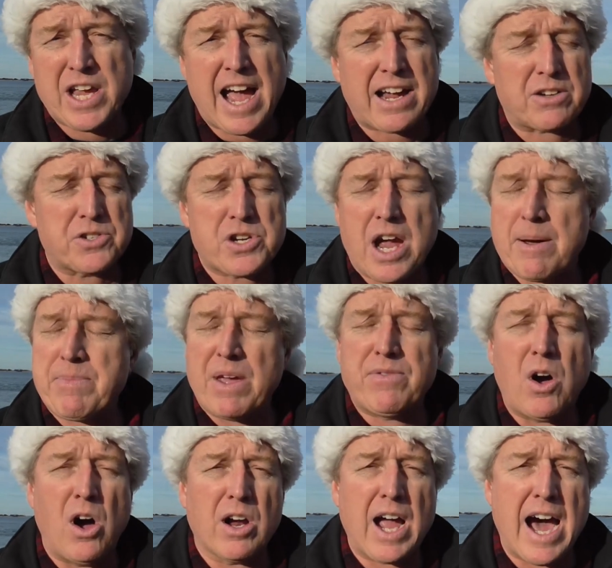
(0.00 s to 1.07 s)
tackle shop.
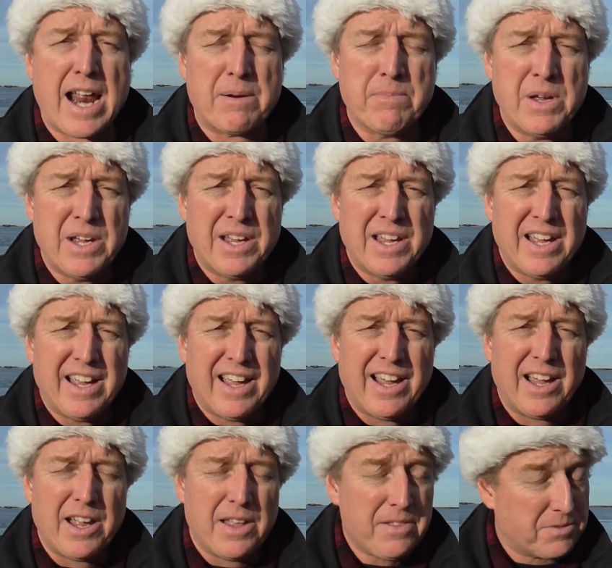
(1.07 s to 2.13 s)
They've all got them.
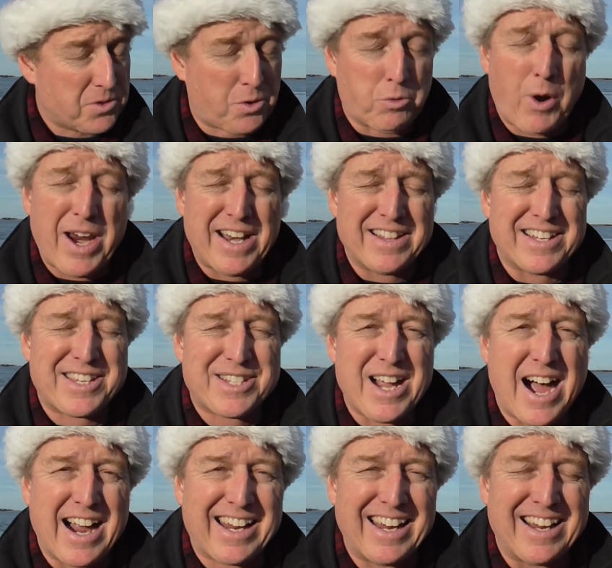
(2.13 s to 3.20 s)
It's great in the
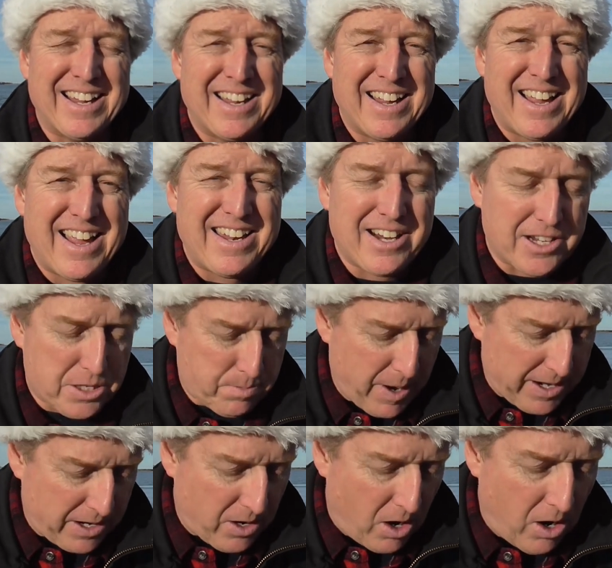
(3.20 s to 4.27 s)
stocking, and you can
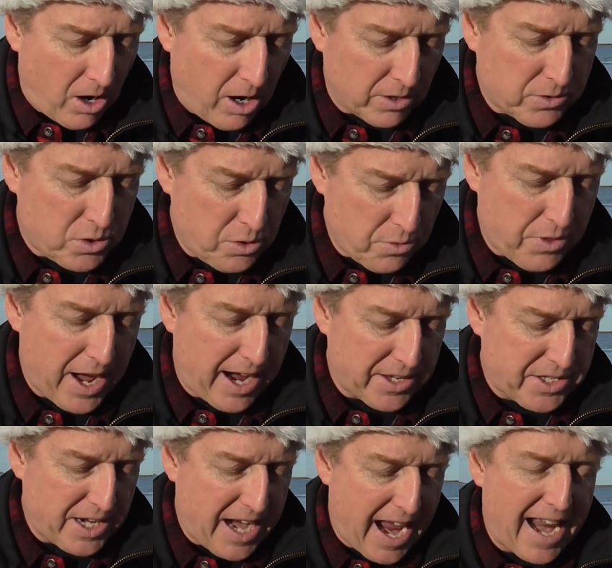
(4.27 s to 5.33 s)
spend it all
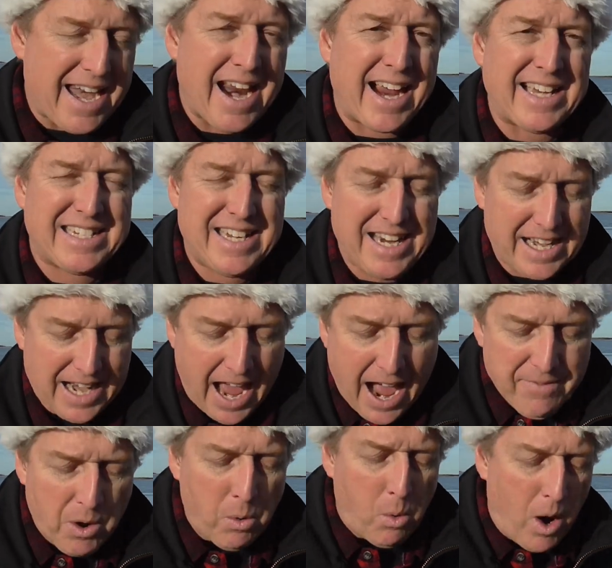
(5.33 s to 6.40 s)
2019.
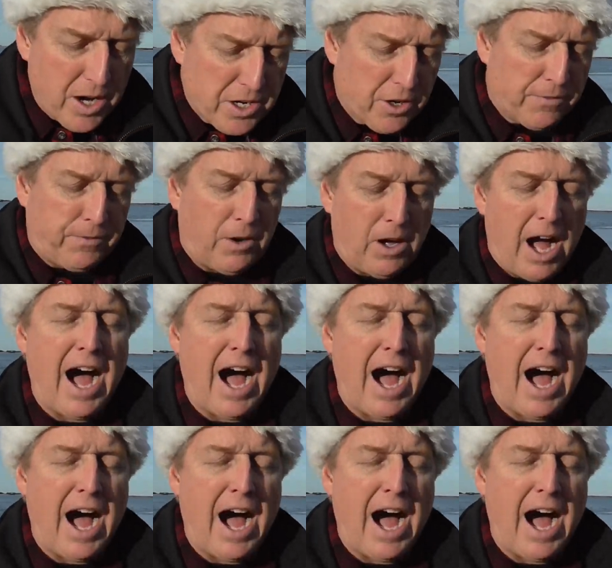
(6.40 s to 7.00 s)
Have a wonderful